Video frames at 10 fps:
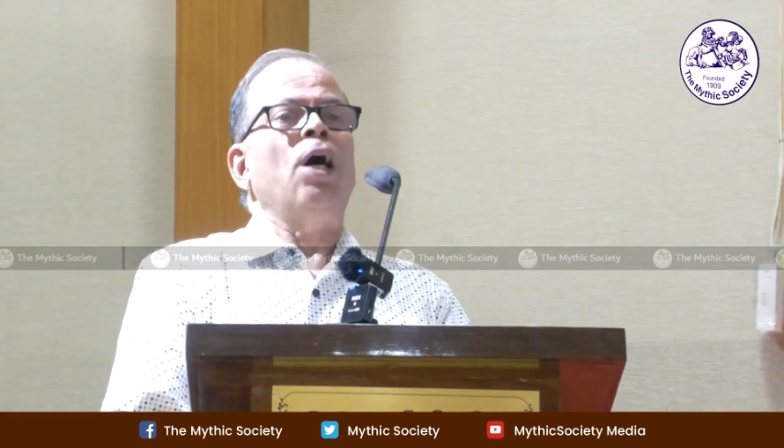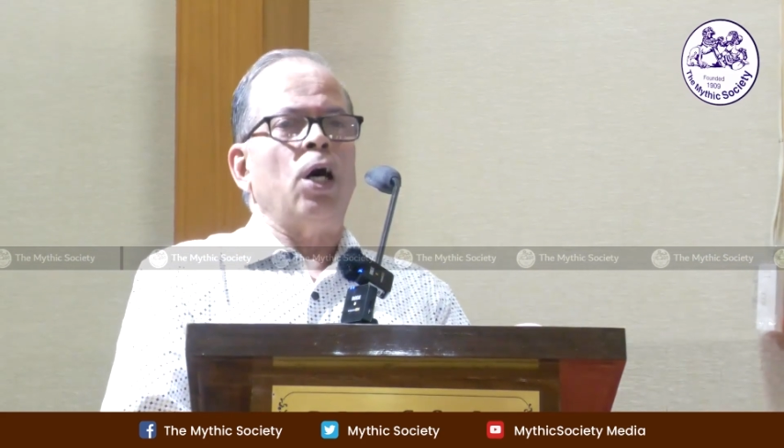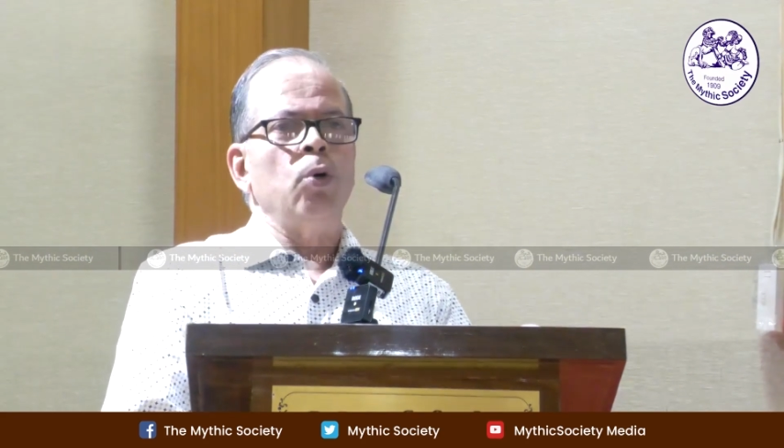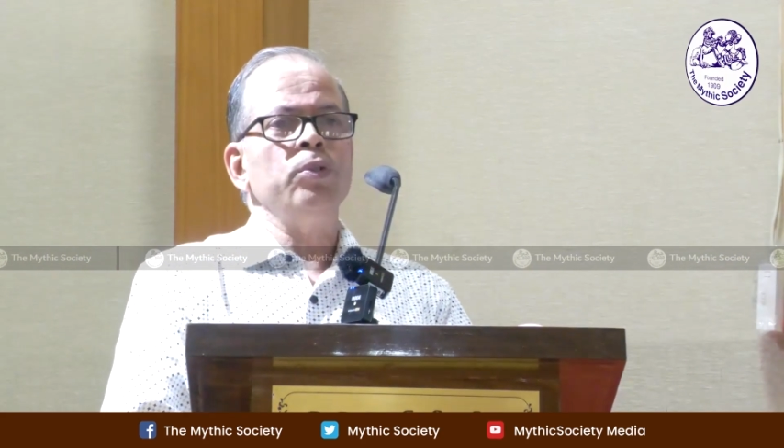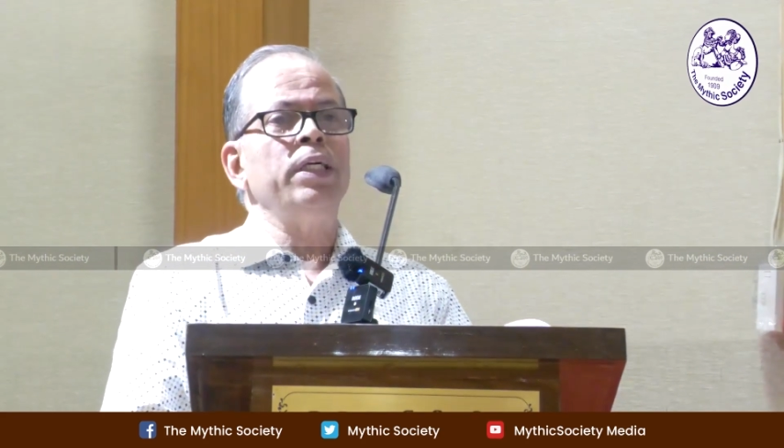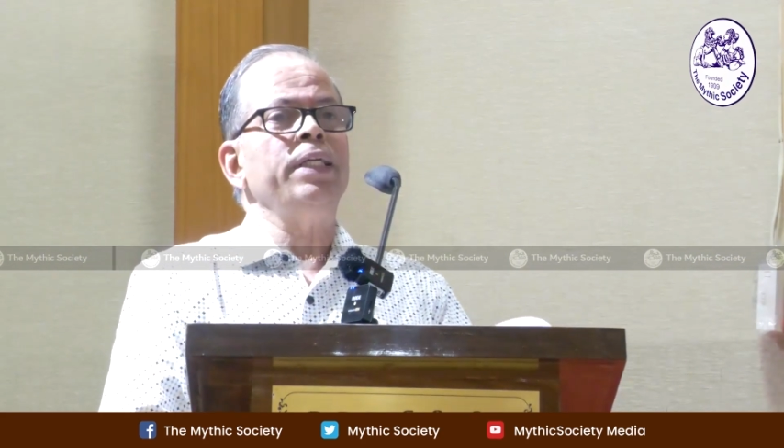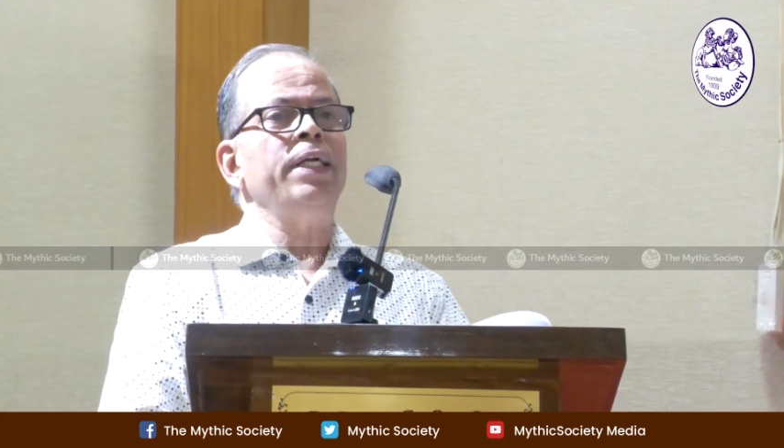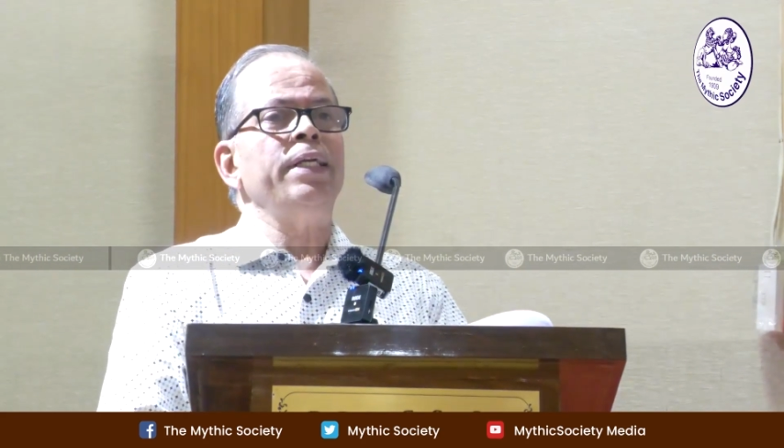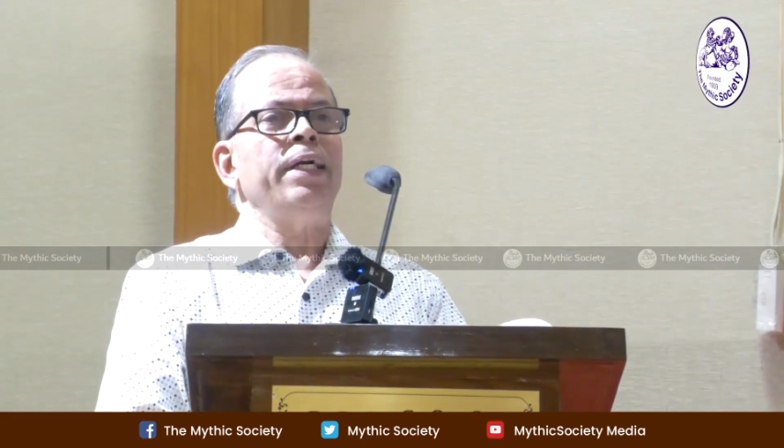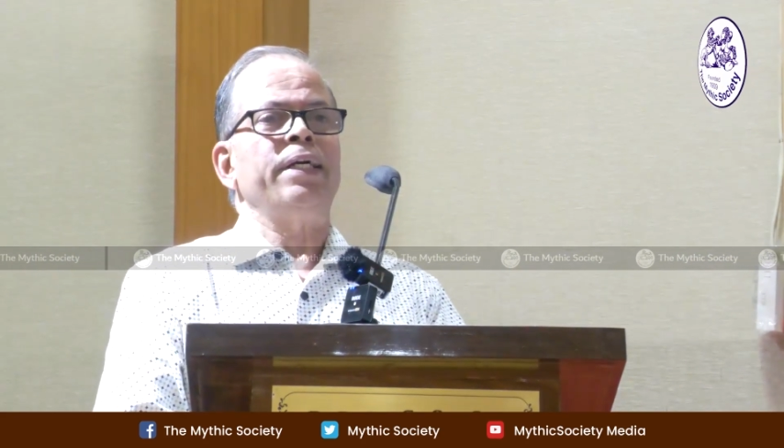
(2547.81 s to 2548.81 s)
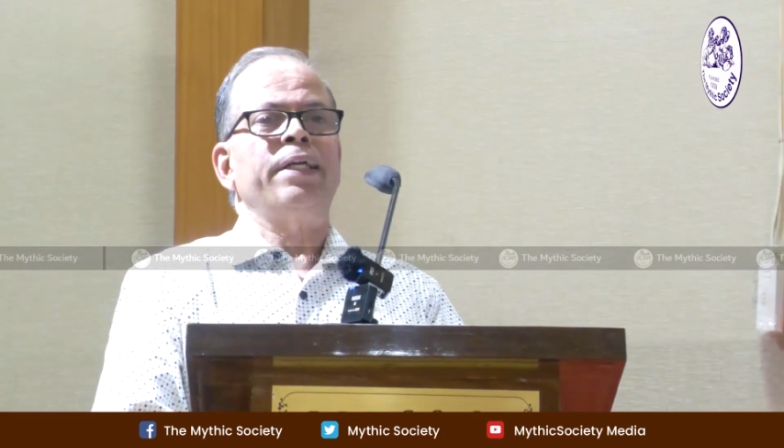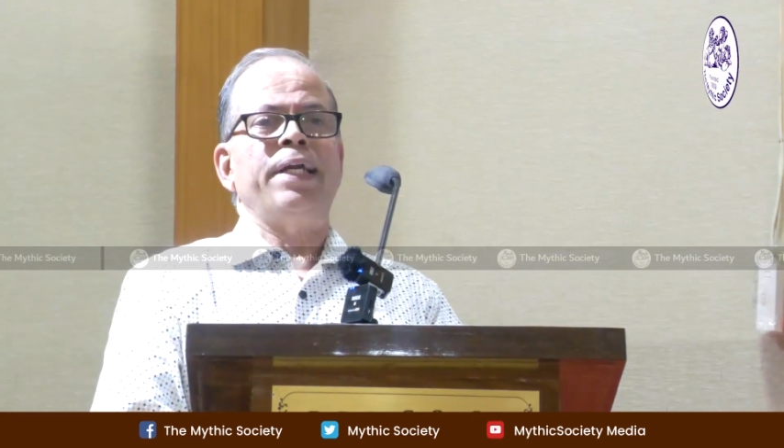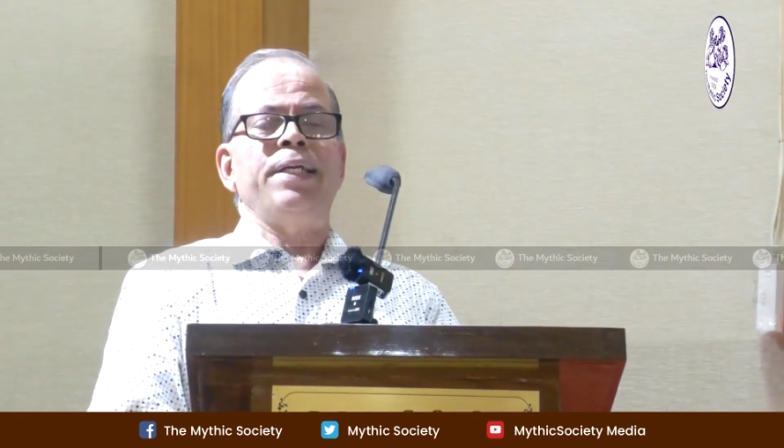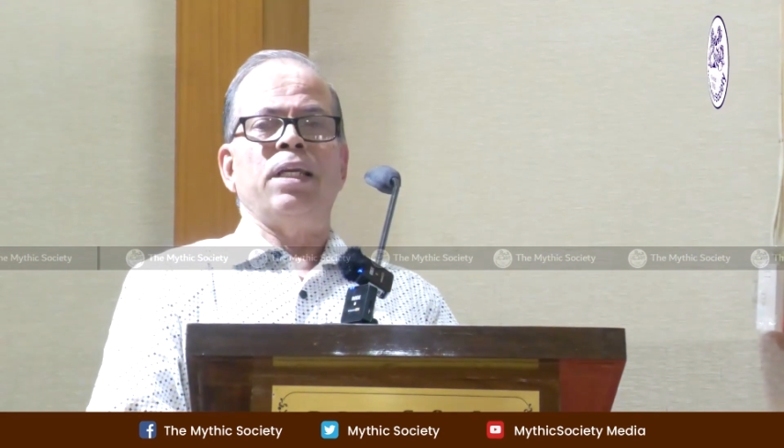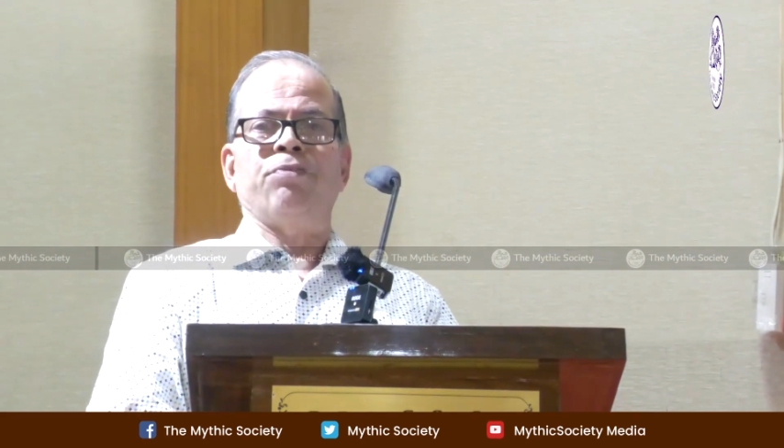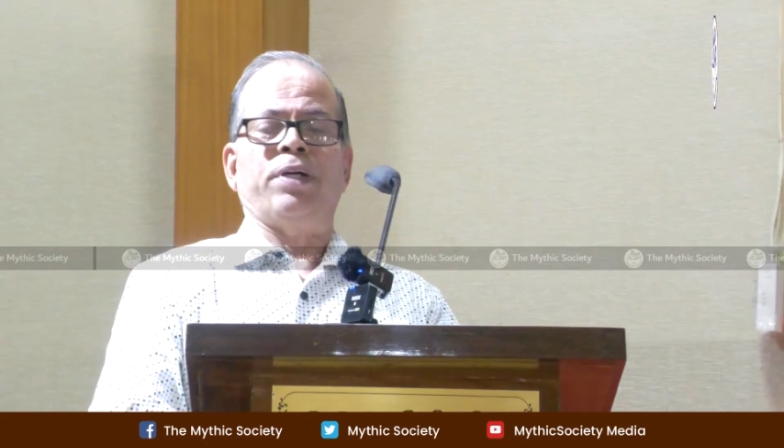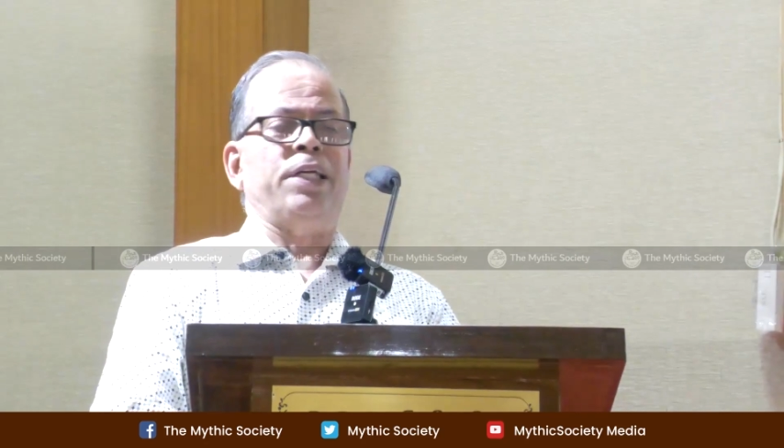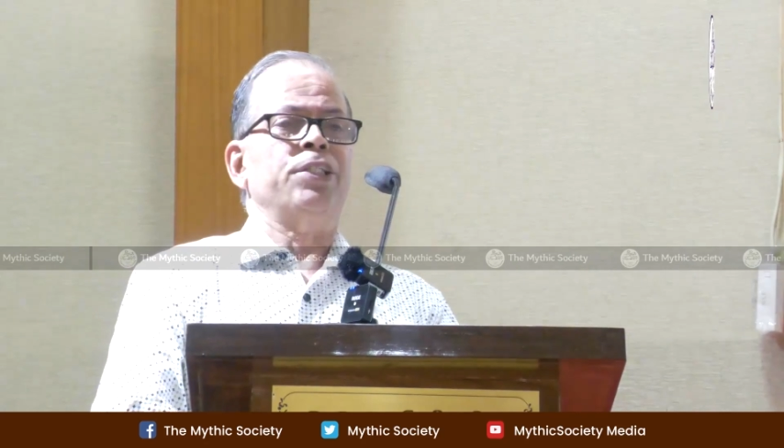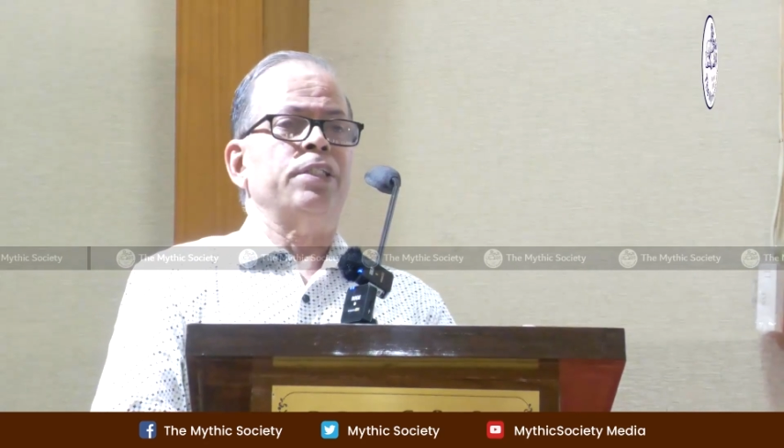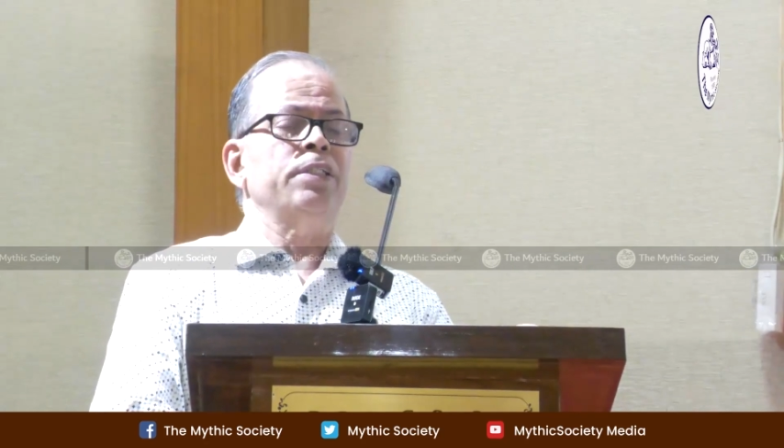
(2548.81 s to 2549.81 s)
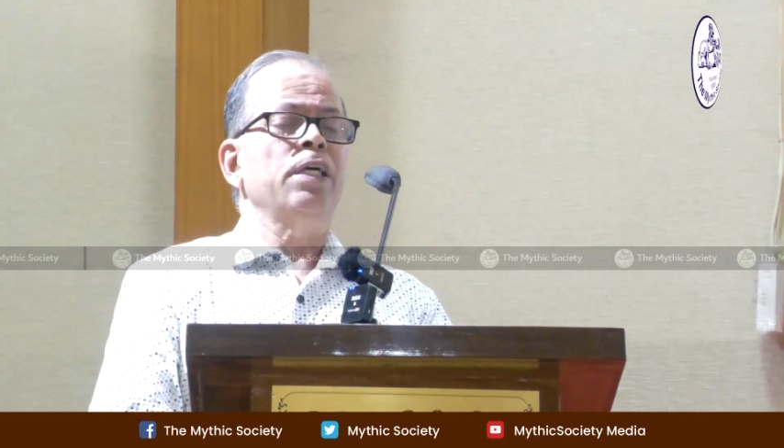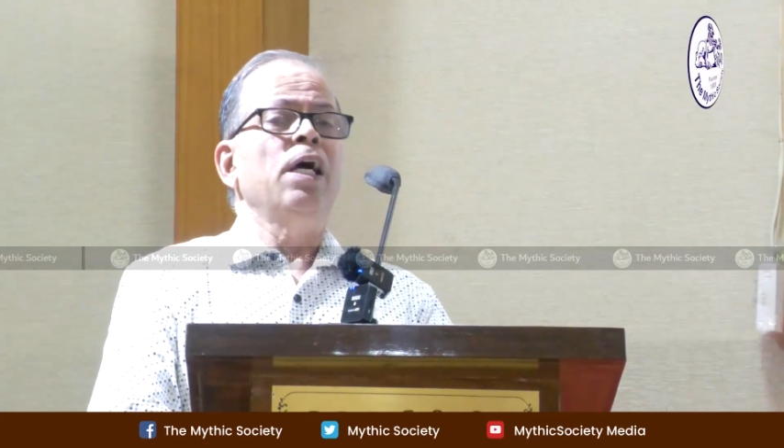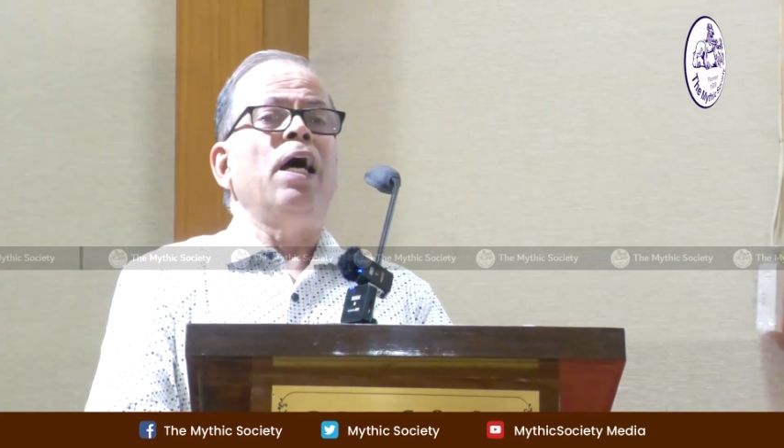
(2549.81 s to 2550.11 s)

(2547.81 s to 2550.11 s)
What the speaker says: how they need a great deal of correction